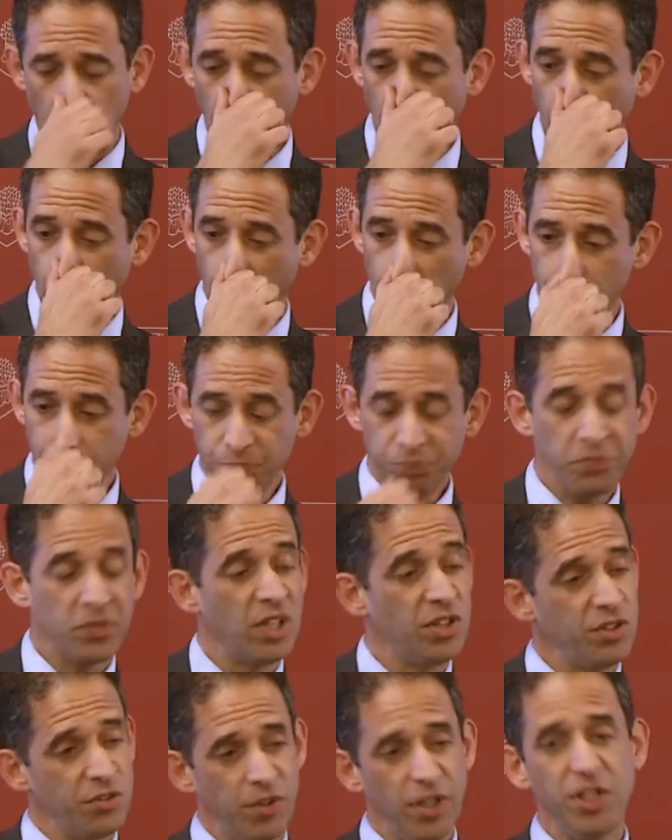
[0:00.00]
Uh,
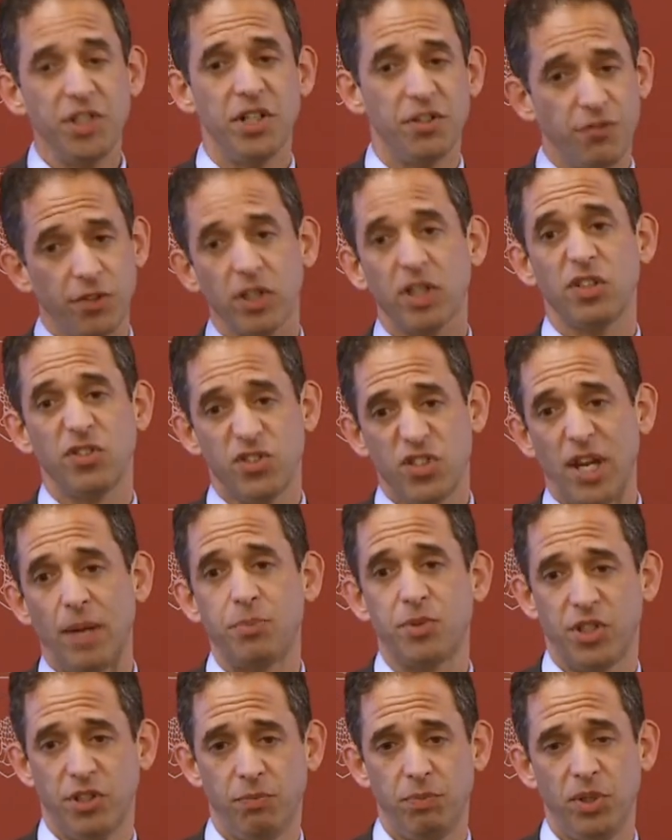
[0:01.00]
there's a very different
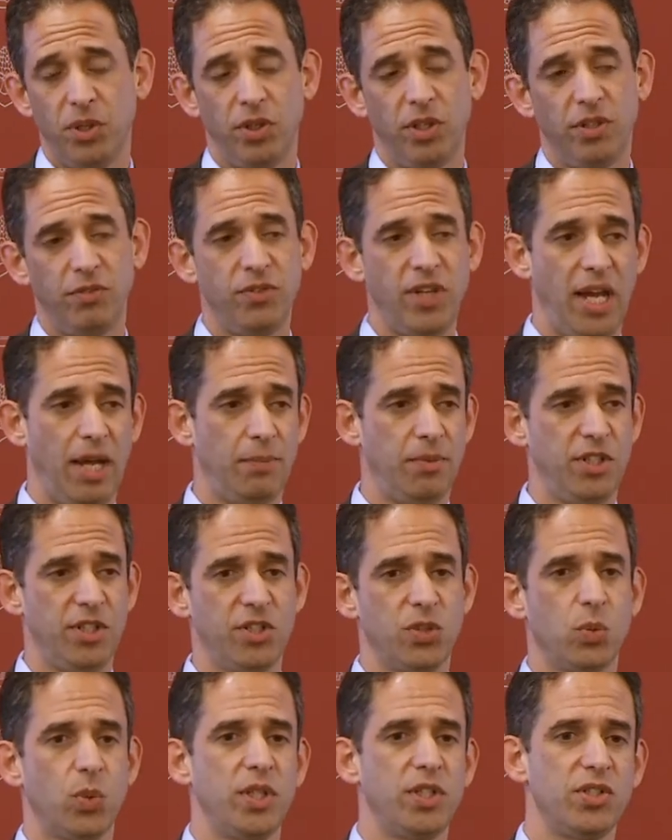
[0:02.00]
conception of punitive
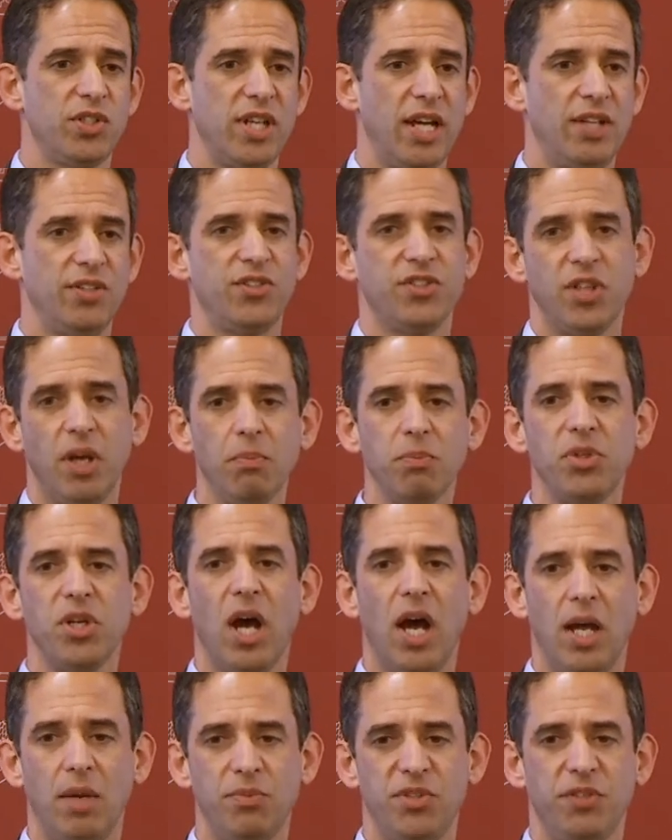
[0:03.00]
damages, which says
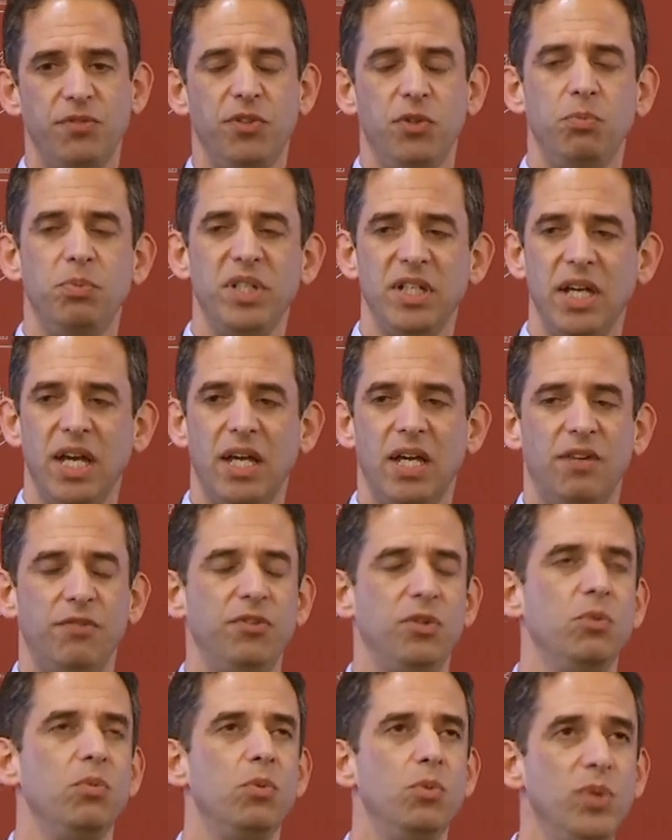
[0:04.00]
sometimes if you,
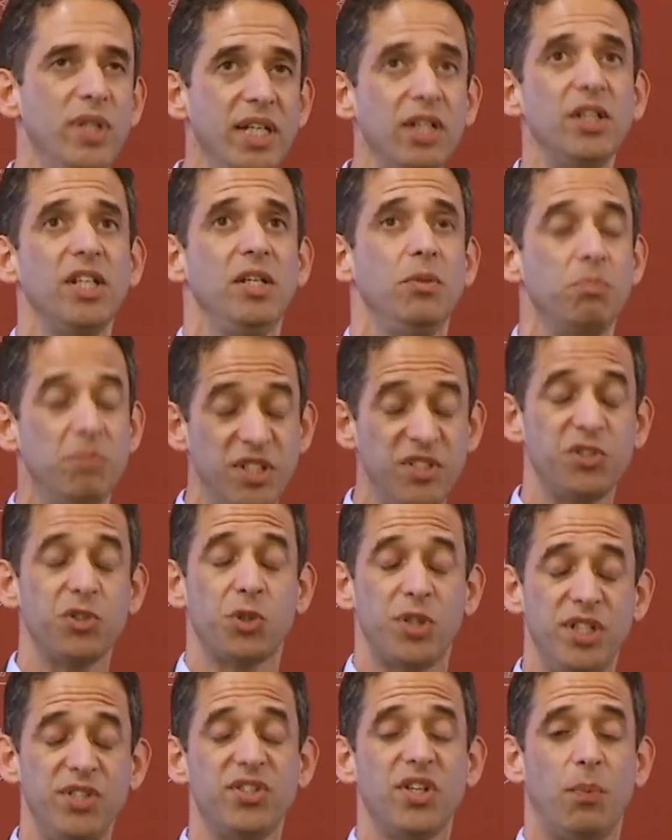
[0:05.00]
if you really
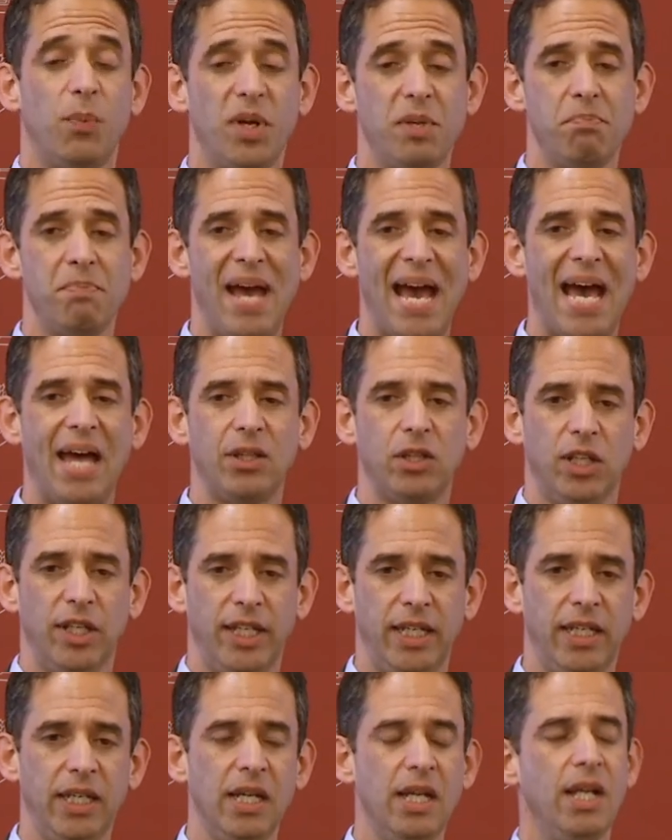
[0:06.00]
mistreat someone
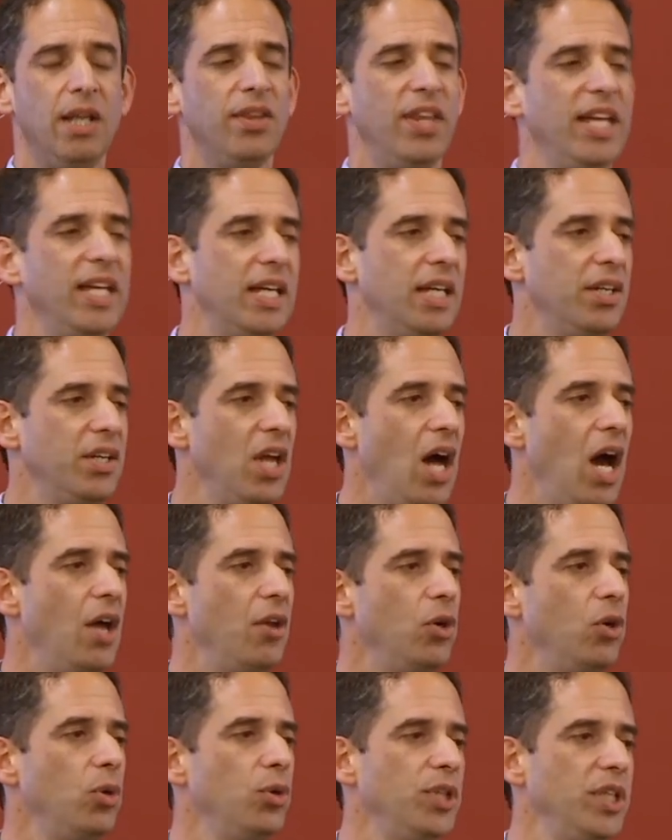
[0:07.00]
badly, they can
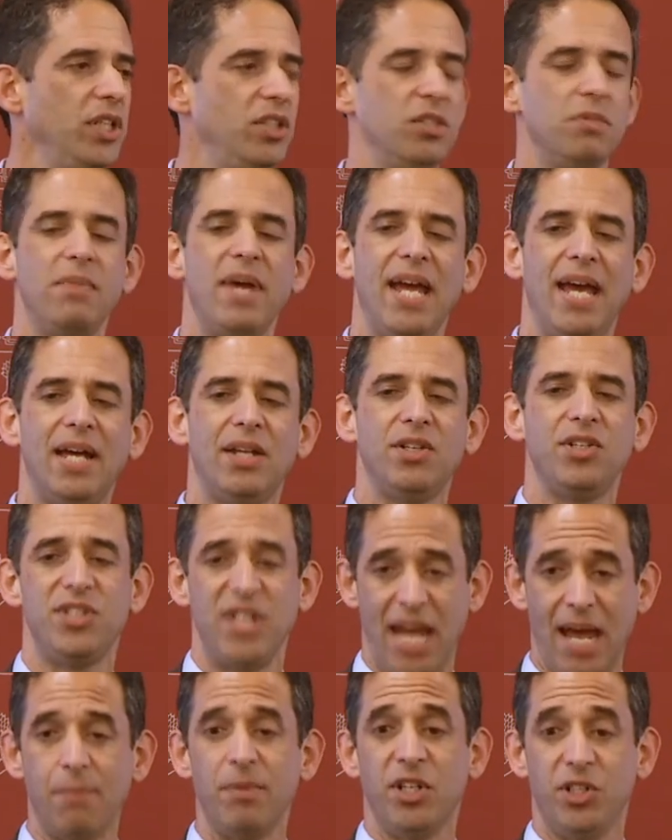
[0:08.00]
not only demand
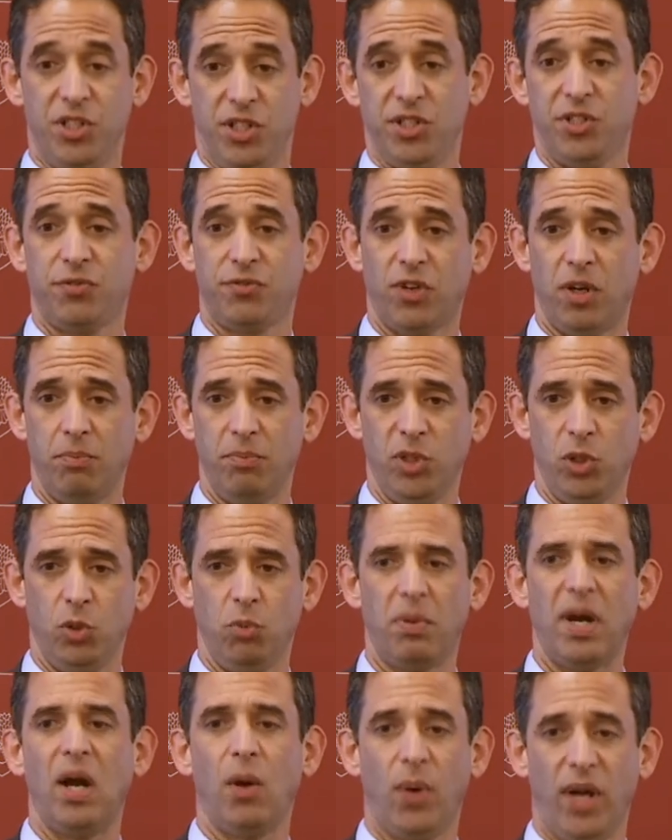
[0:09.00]
damages from you
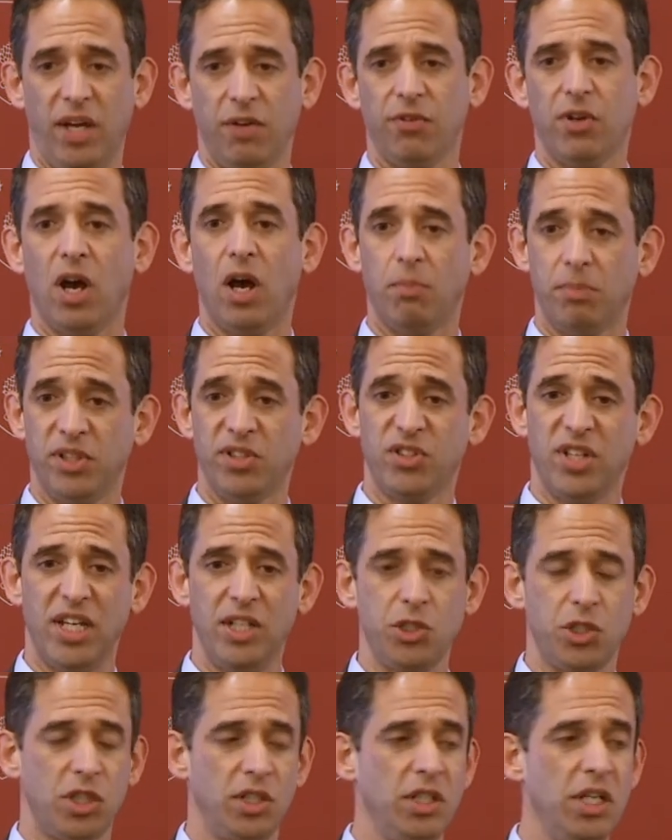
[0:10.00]
by way of
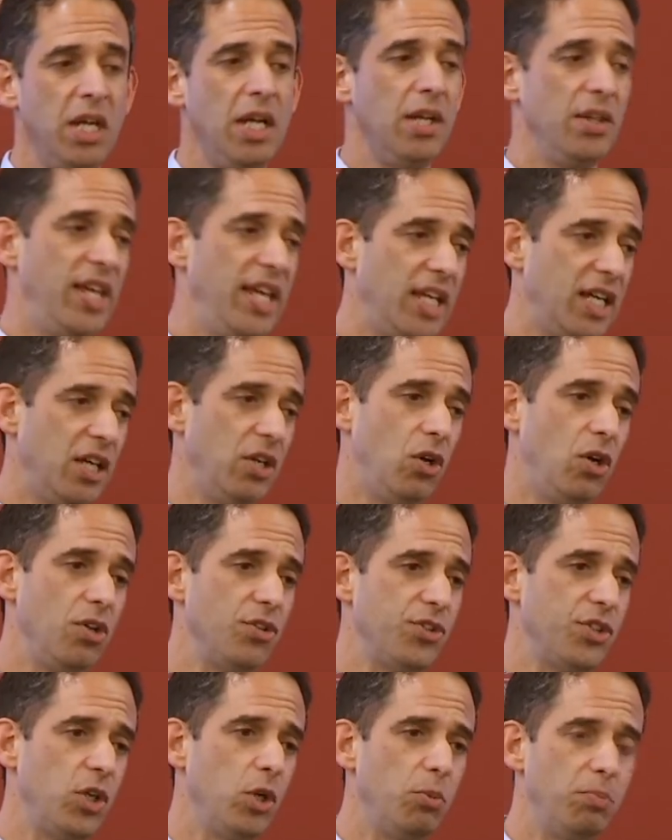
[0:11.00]
compensation, they can
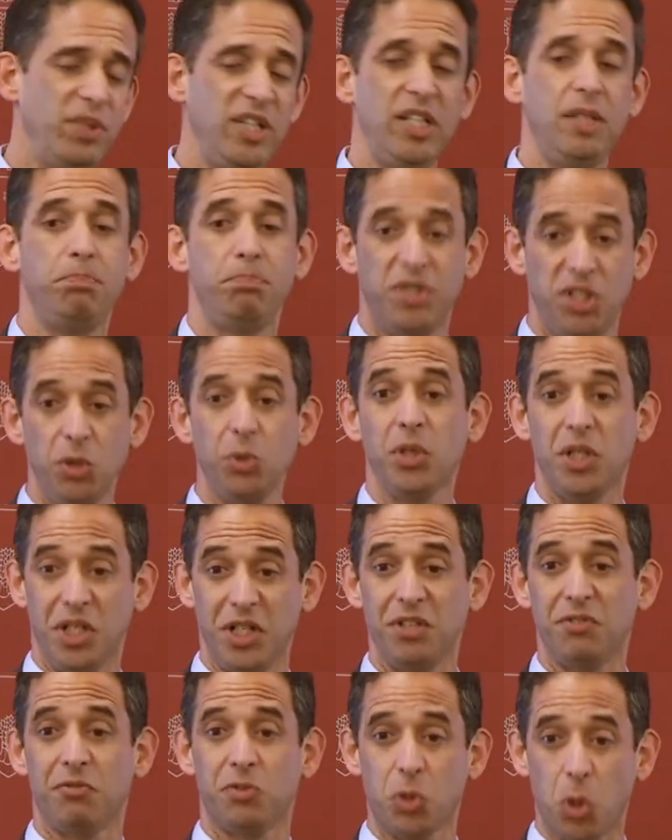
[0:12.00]
also be
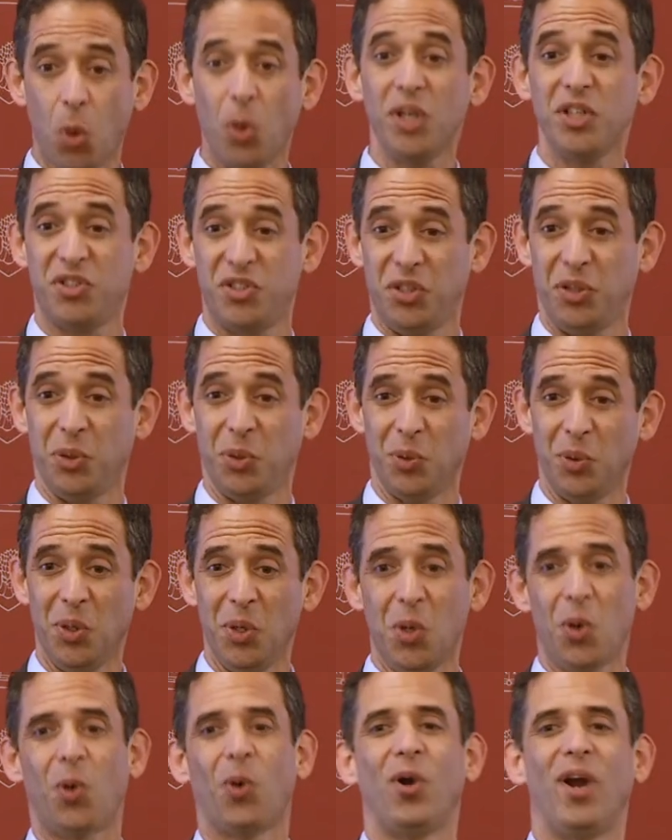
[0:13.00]
punitive towards you
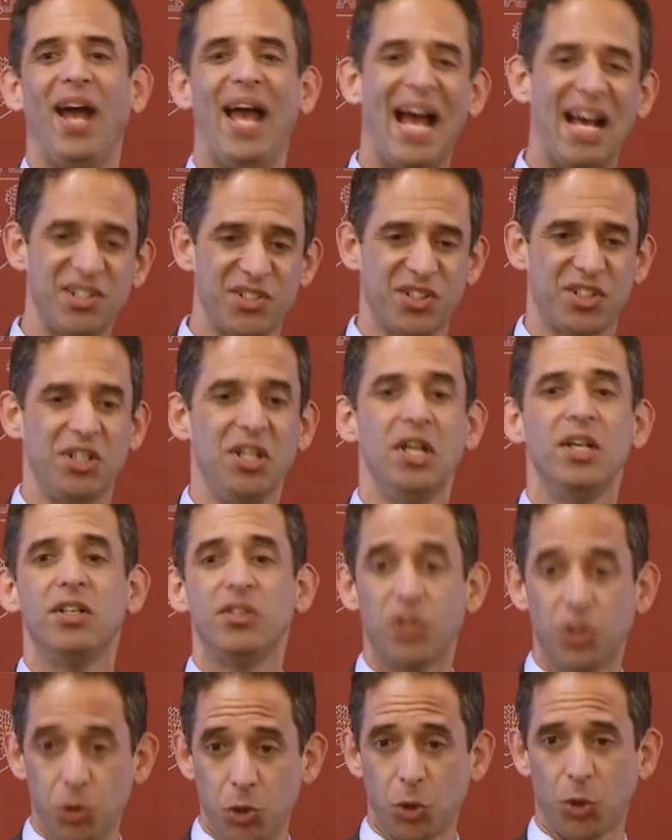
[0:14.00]
or ask
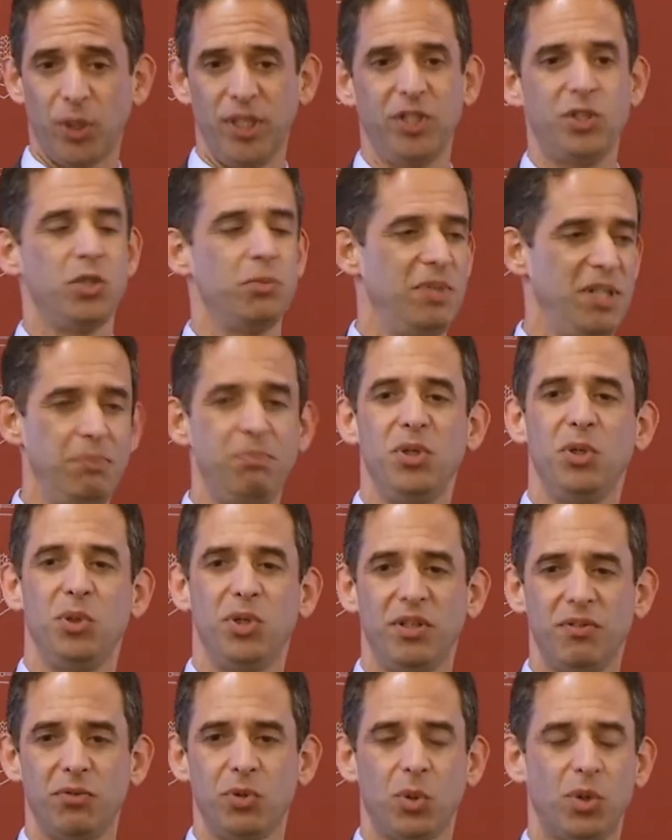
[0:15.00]
the jury to be
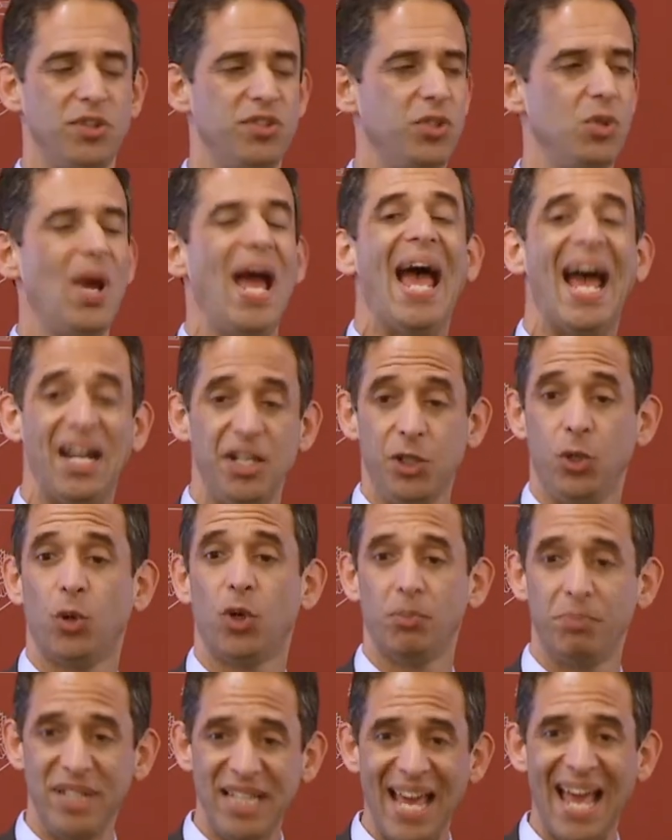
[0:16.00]
punitive towards you at
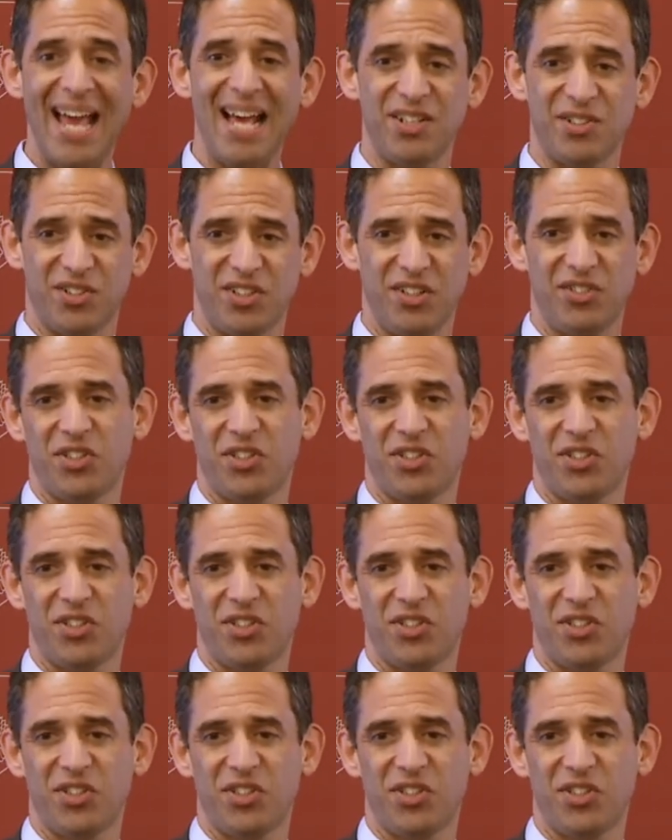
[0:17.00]
your behest.